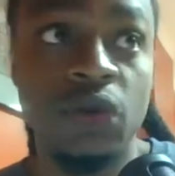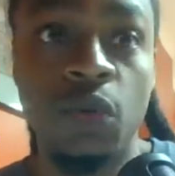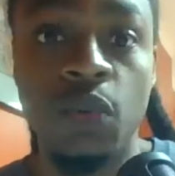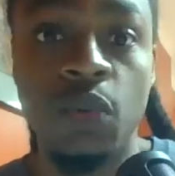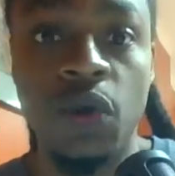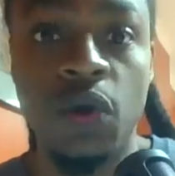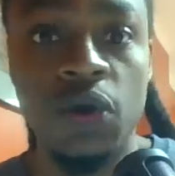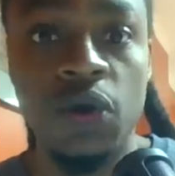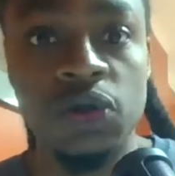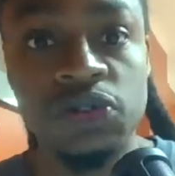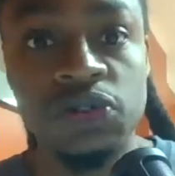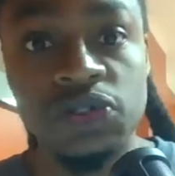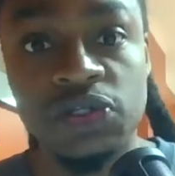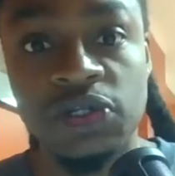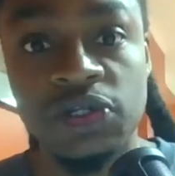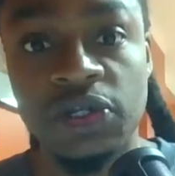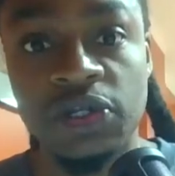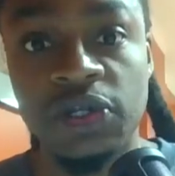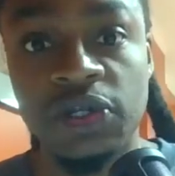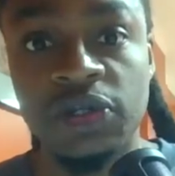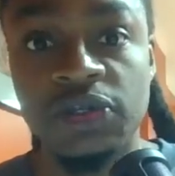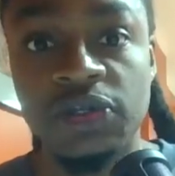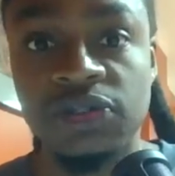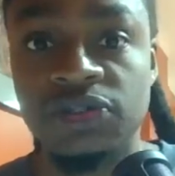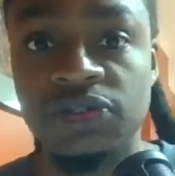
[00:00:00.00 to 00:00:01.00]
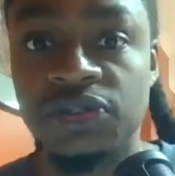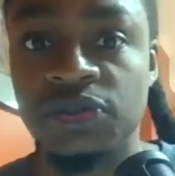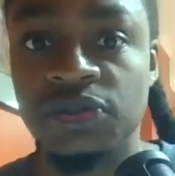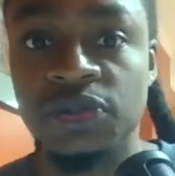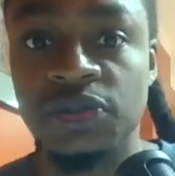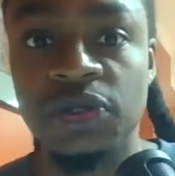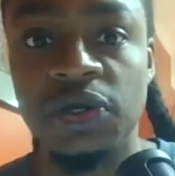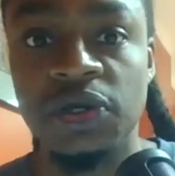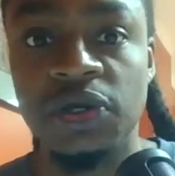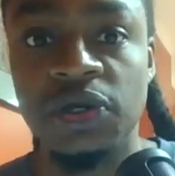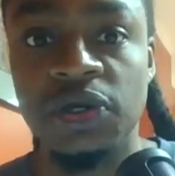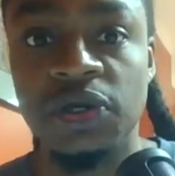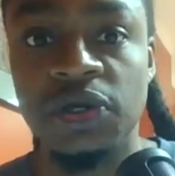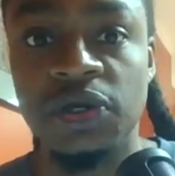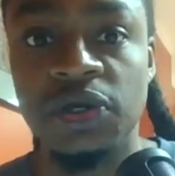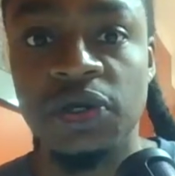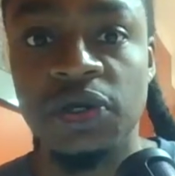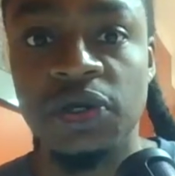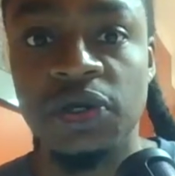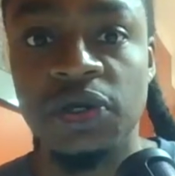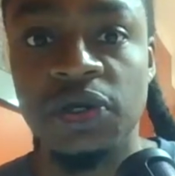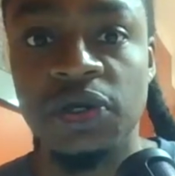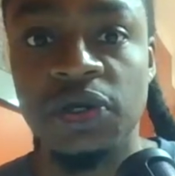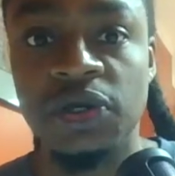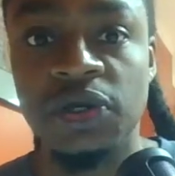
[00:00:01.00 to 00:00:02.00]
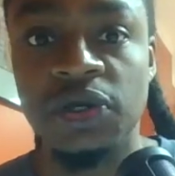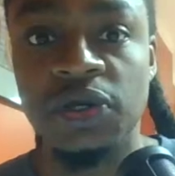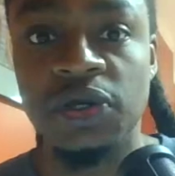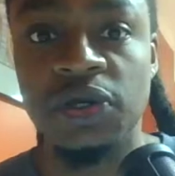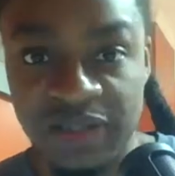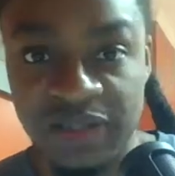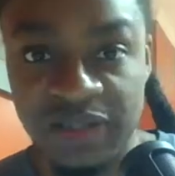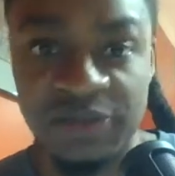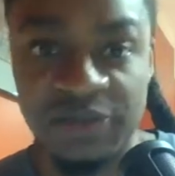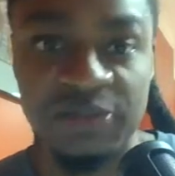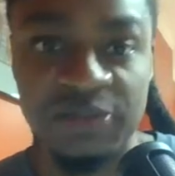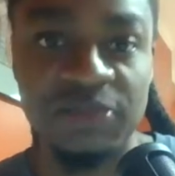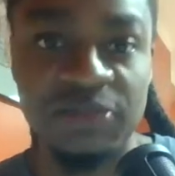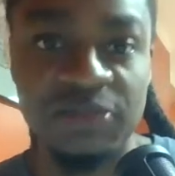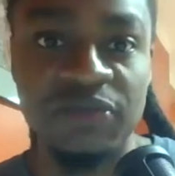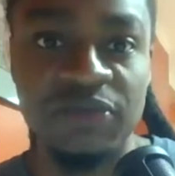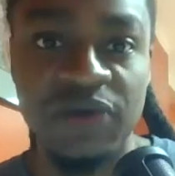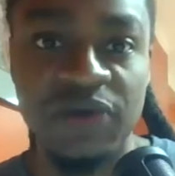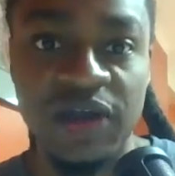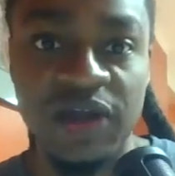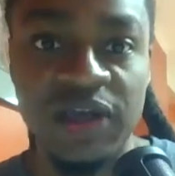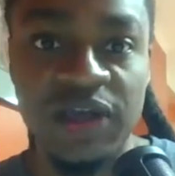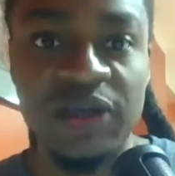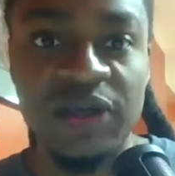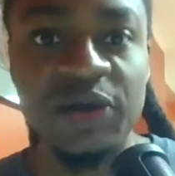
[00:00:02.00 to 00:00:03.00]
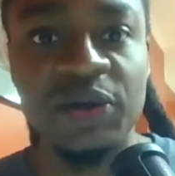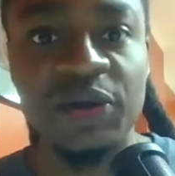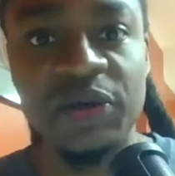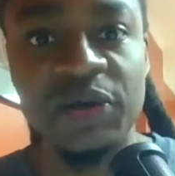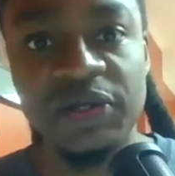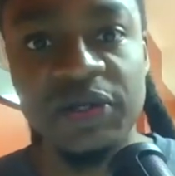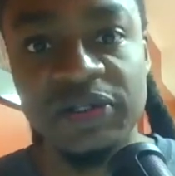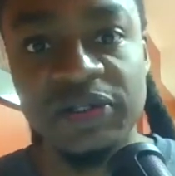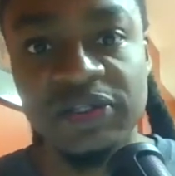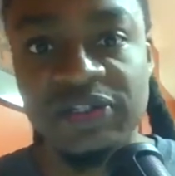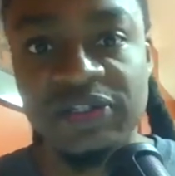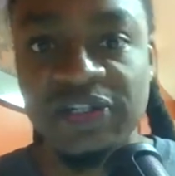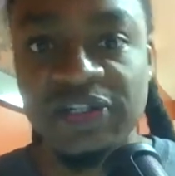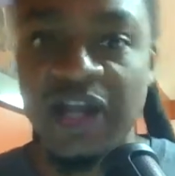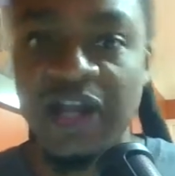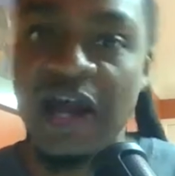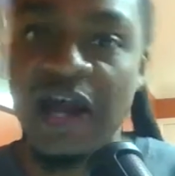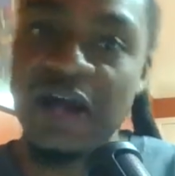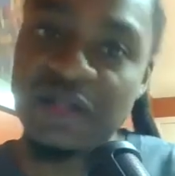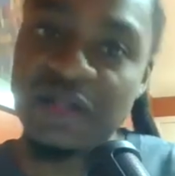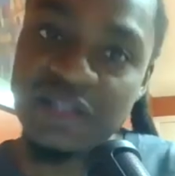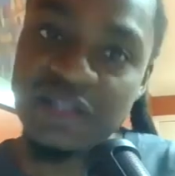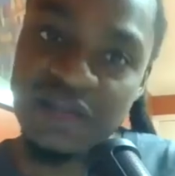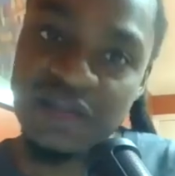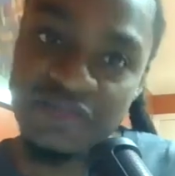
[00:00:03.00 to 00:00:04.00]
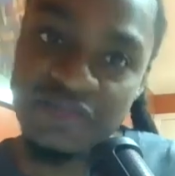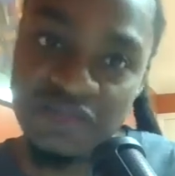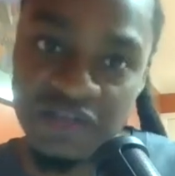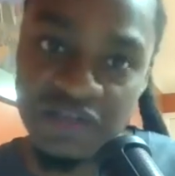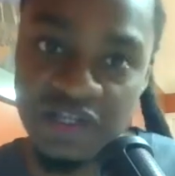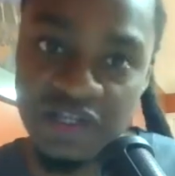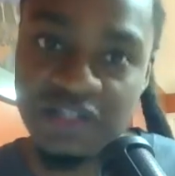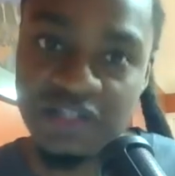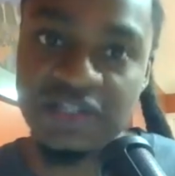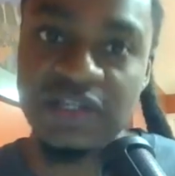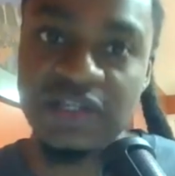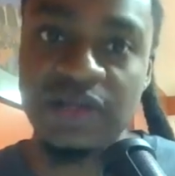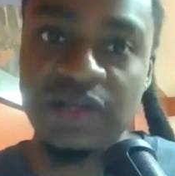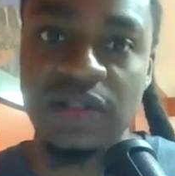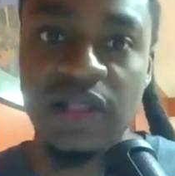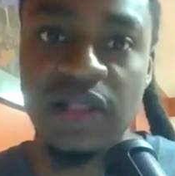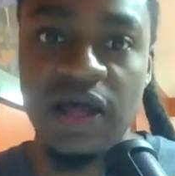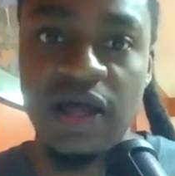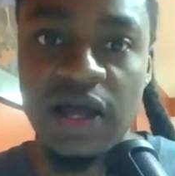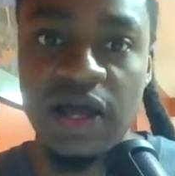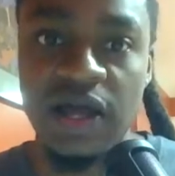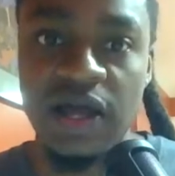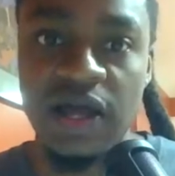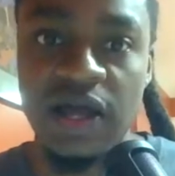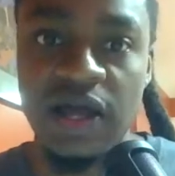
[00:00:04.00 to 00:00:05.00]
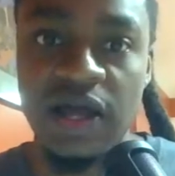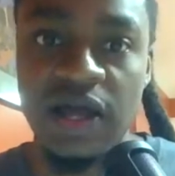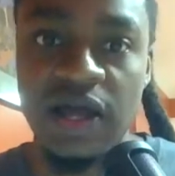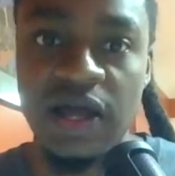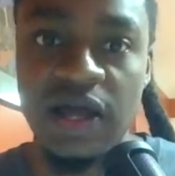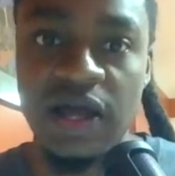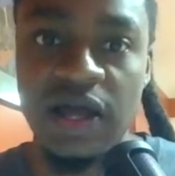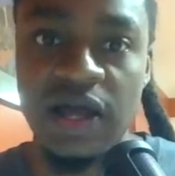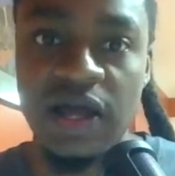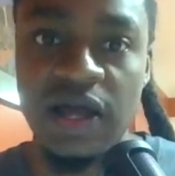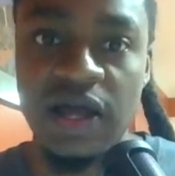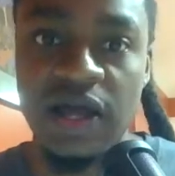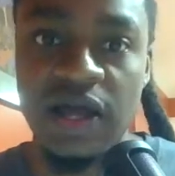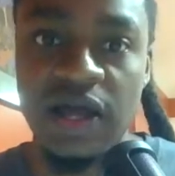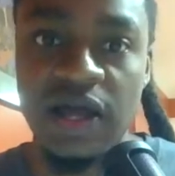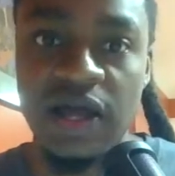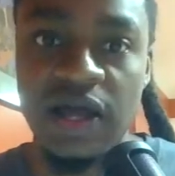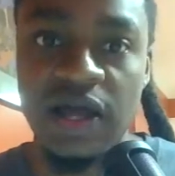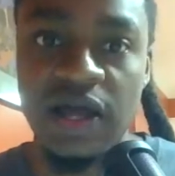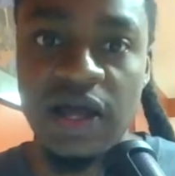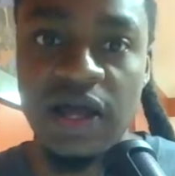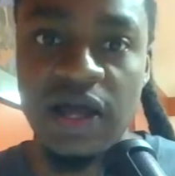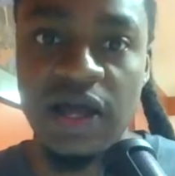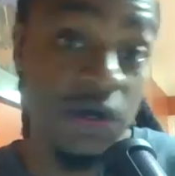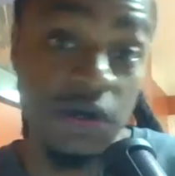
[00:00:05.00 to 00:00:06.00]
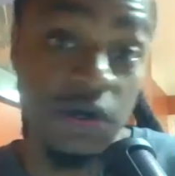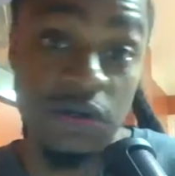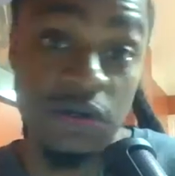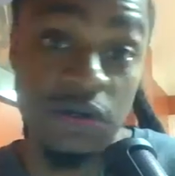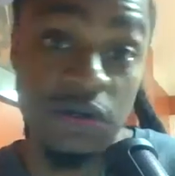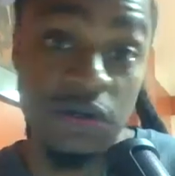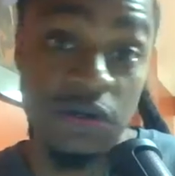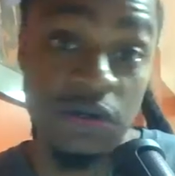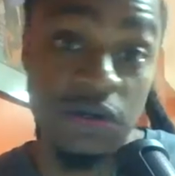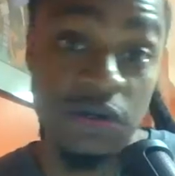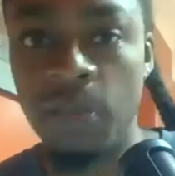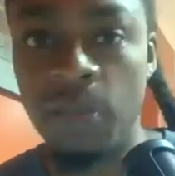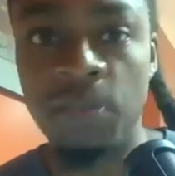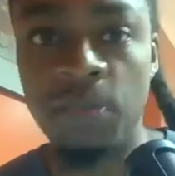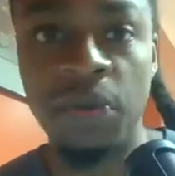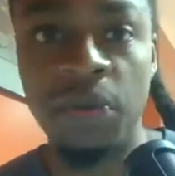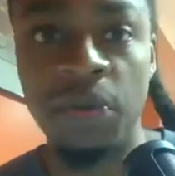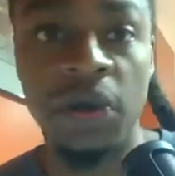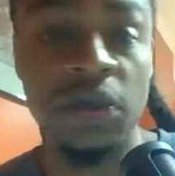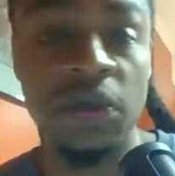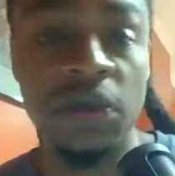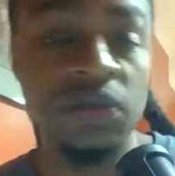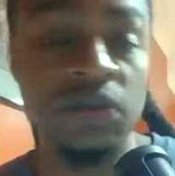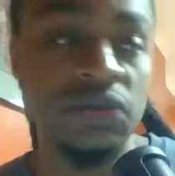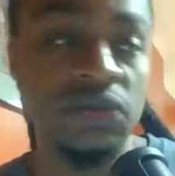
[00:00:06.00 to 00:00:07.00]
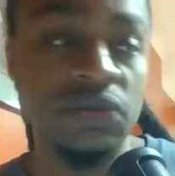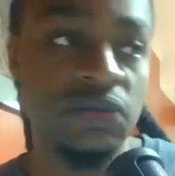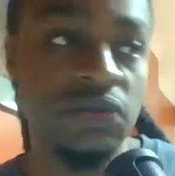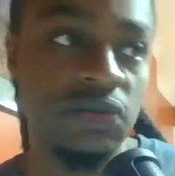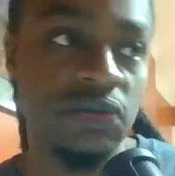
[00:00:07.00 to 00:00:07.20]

words to the national anthem, right? Or a child that forgets their lines up there, or an adult, right?